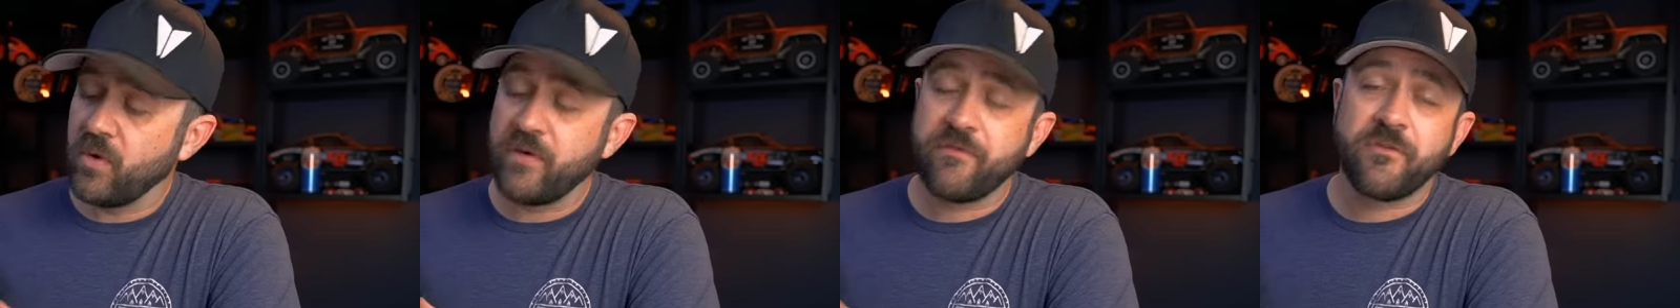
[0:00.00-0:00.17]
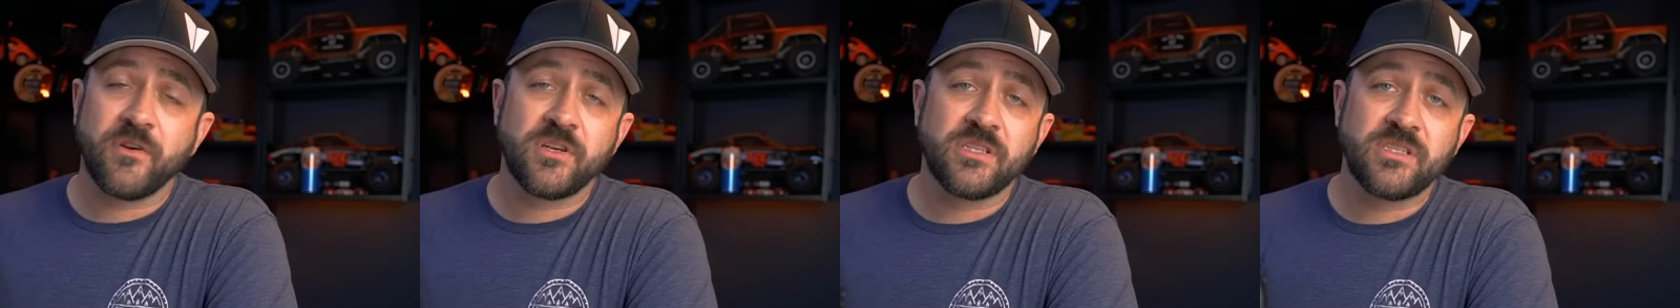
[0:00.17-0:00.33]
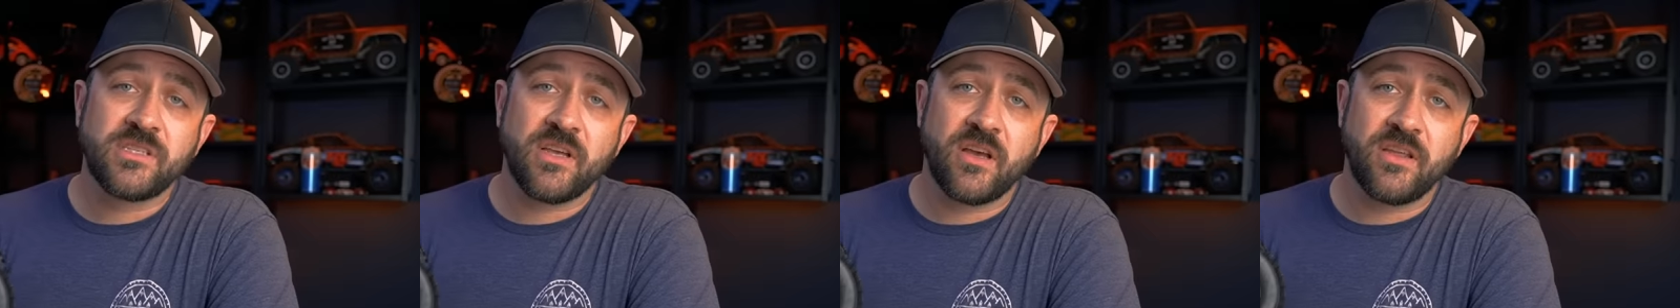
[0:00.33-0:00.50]
We
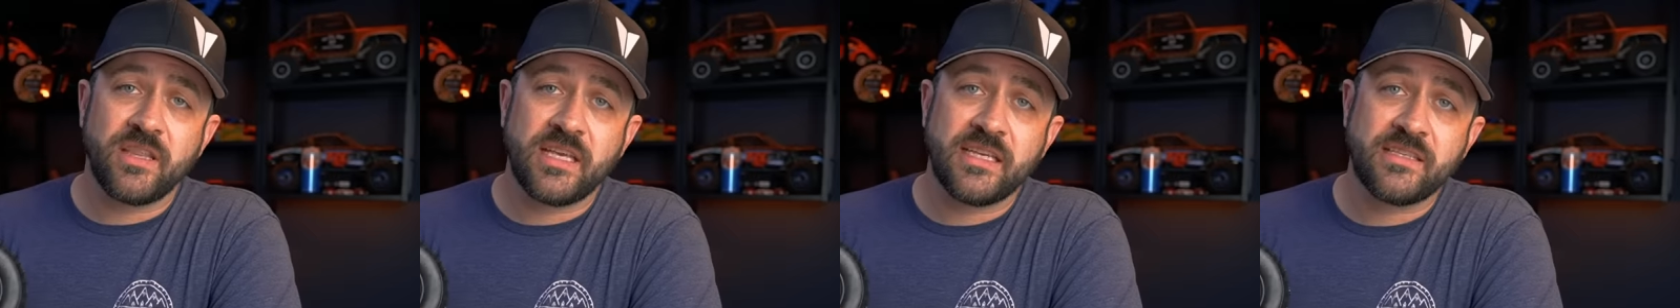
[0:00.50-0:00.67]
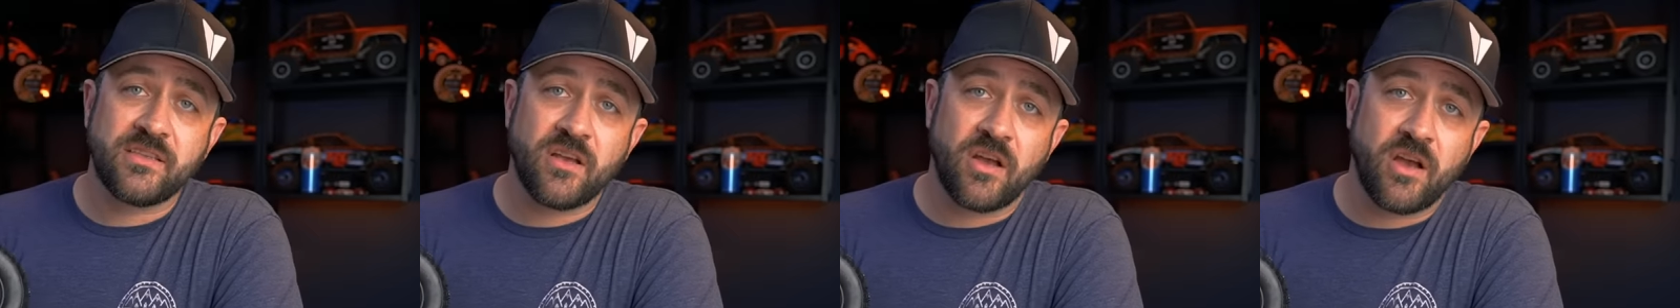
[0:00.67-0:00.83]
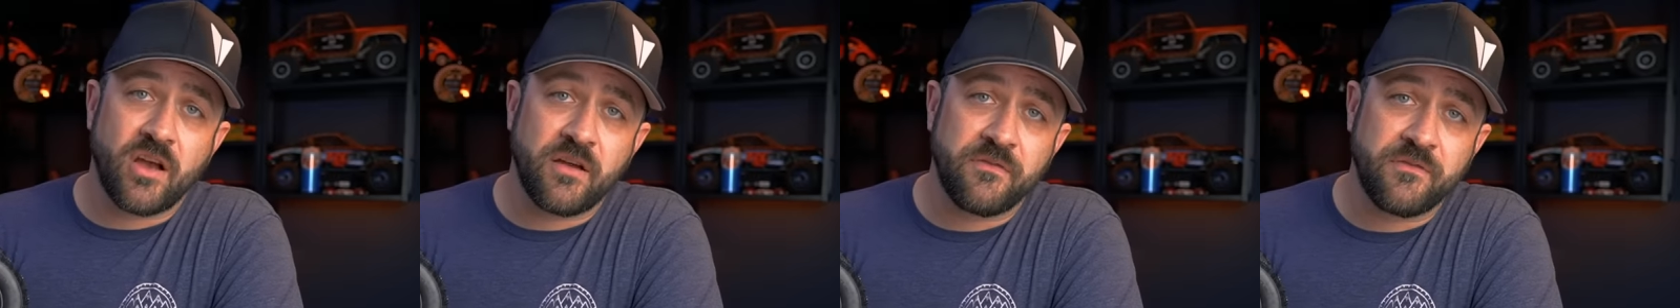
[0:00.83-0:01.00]
first saw
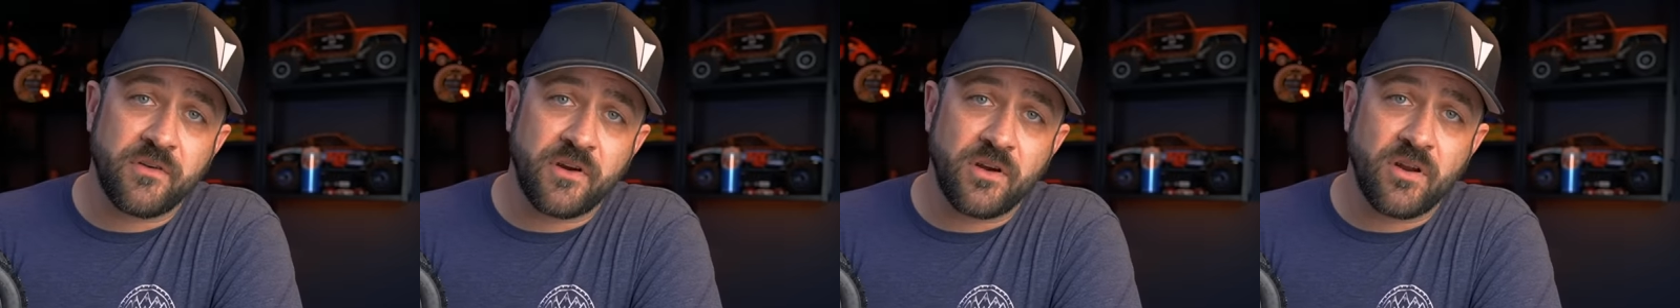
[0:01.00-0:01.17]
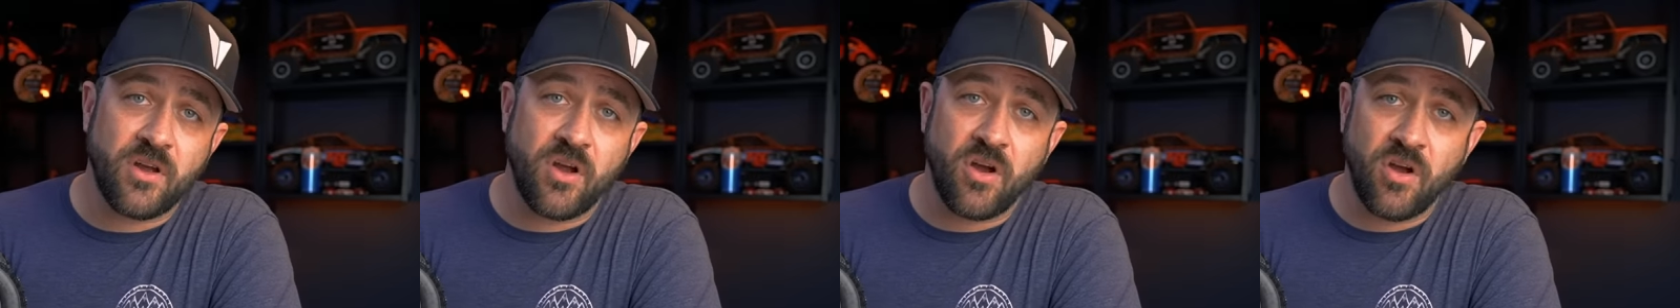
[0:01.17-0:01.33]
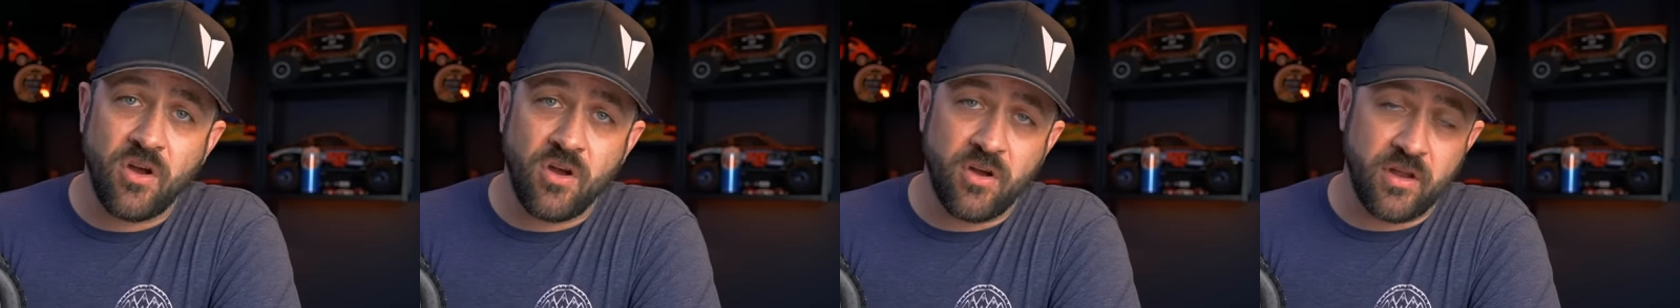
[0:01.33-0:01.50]
these offered
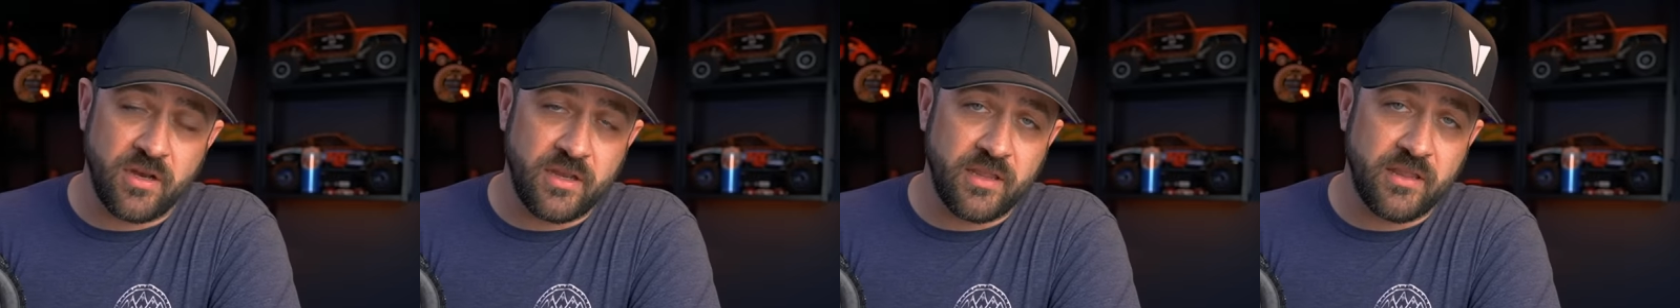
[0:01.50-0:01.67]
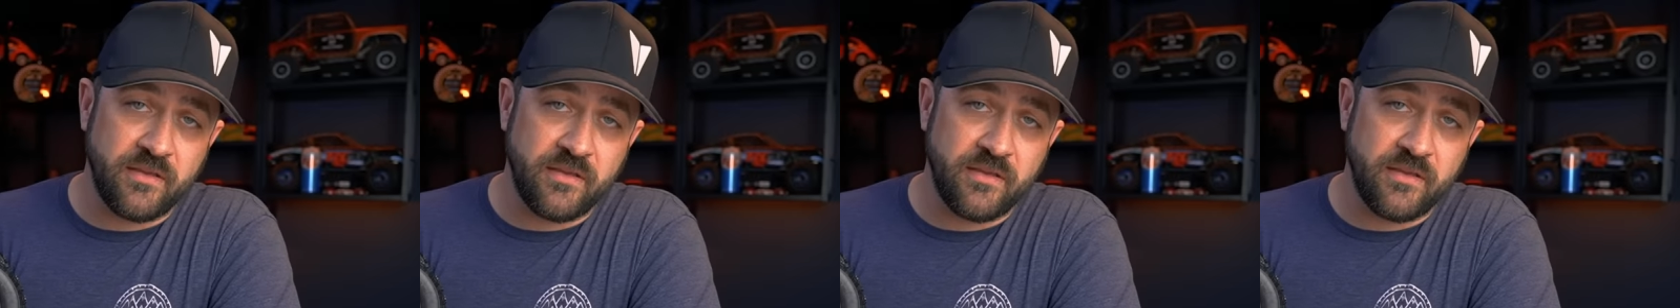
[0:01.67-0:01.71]
on